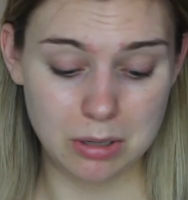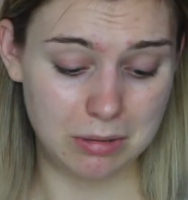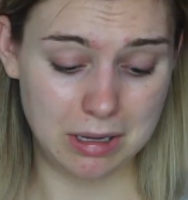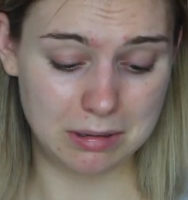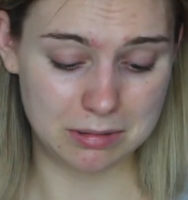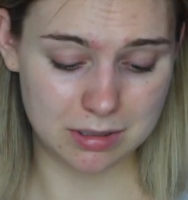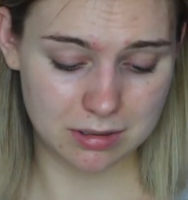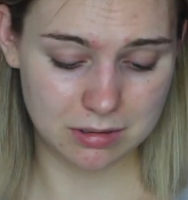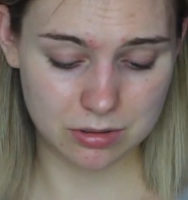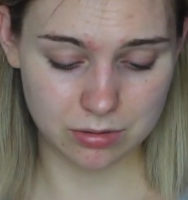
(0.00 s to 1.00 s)
Who
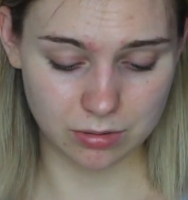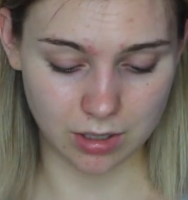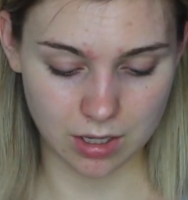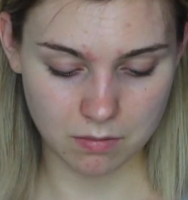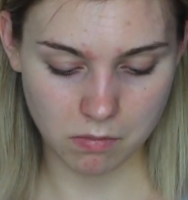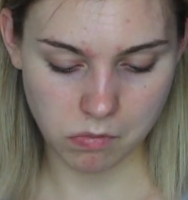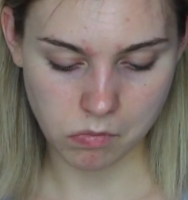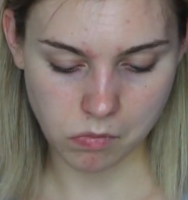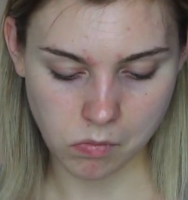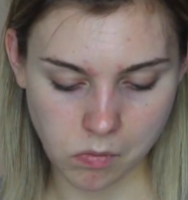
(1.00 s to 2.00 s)
knows, truly.
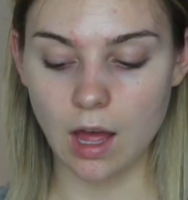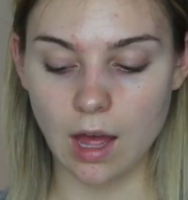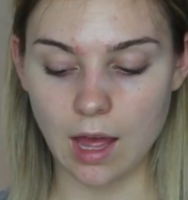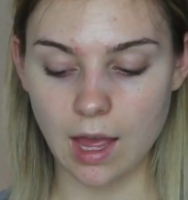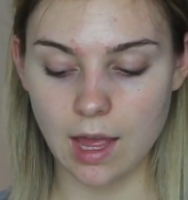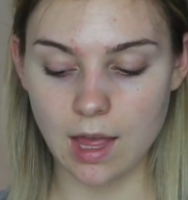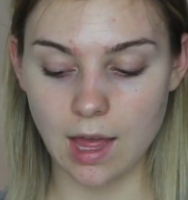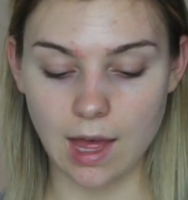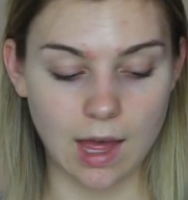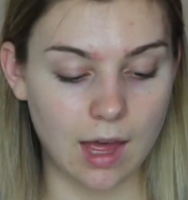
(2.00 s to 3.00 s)
I
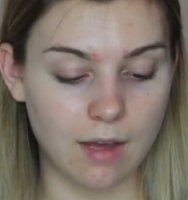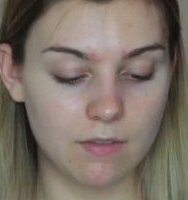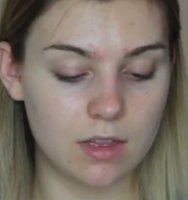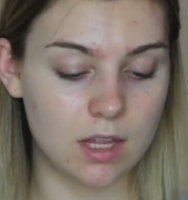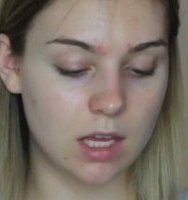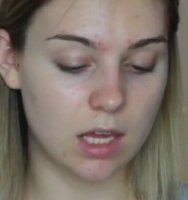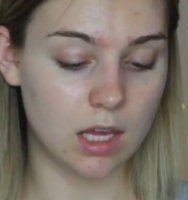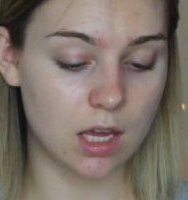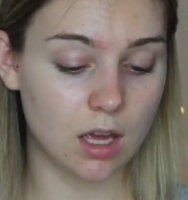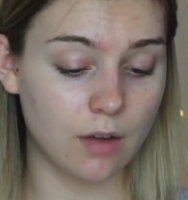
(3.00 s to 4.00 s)
have
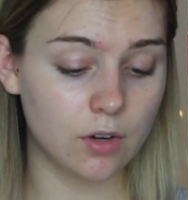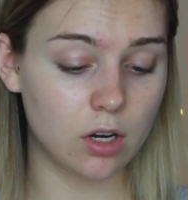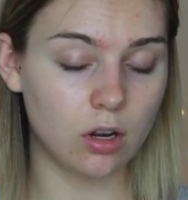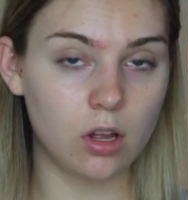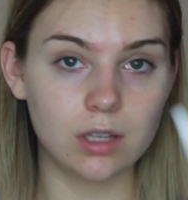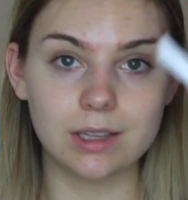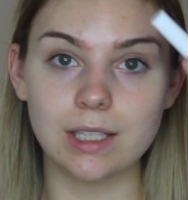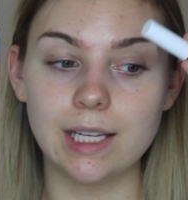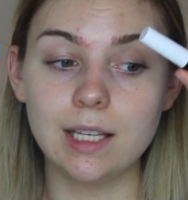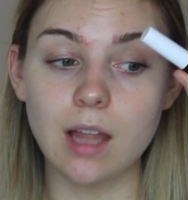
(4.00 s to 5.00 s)
the
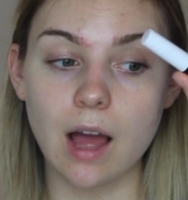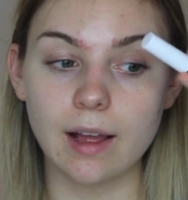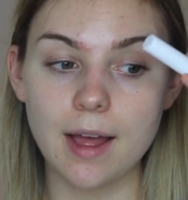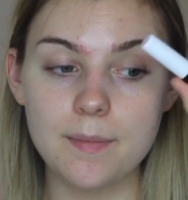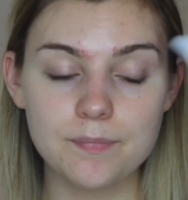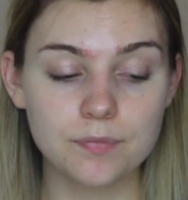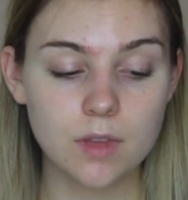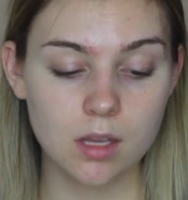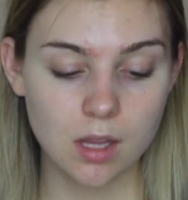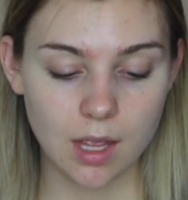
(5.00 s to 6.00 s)
CoverGirl Lid Lockup,
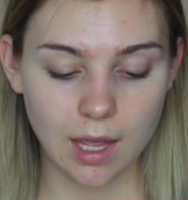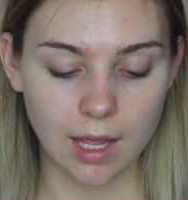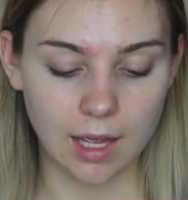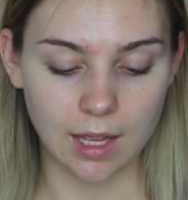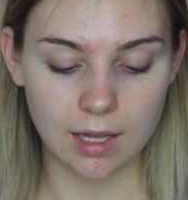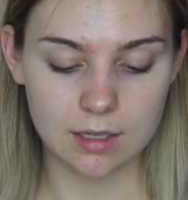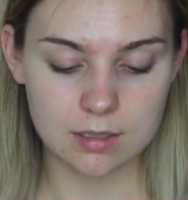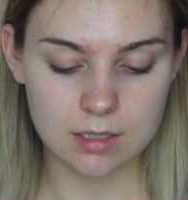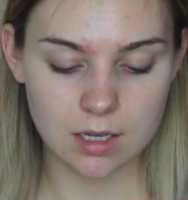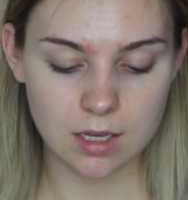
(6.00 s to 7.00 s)

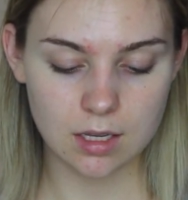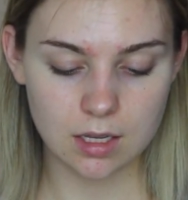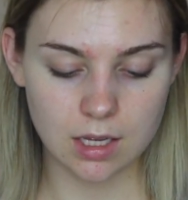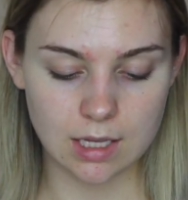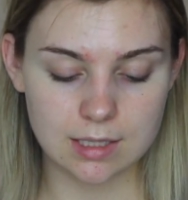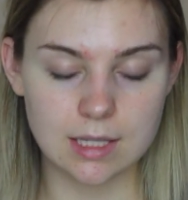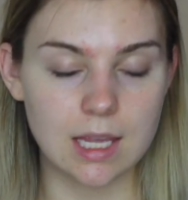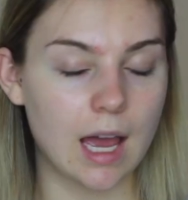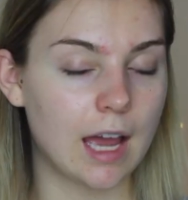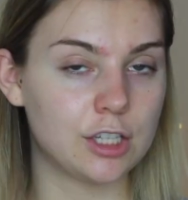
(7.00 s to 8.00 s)
and it's
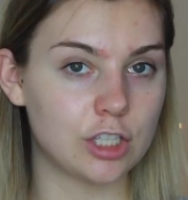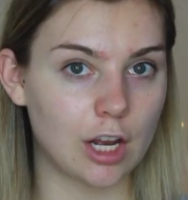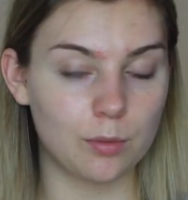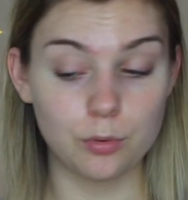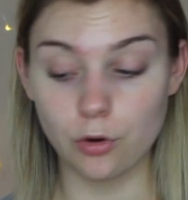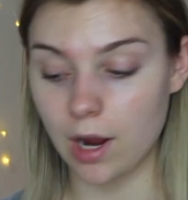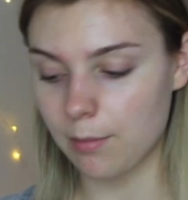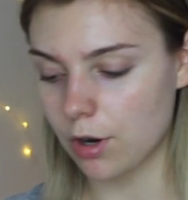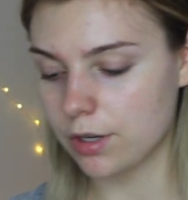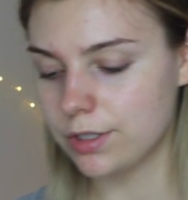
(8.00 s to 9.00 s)
the eyeshadow
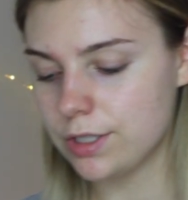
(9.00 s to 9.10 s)
primer.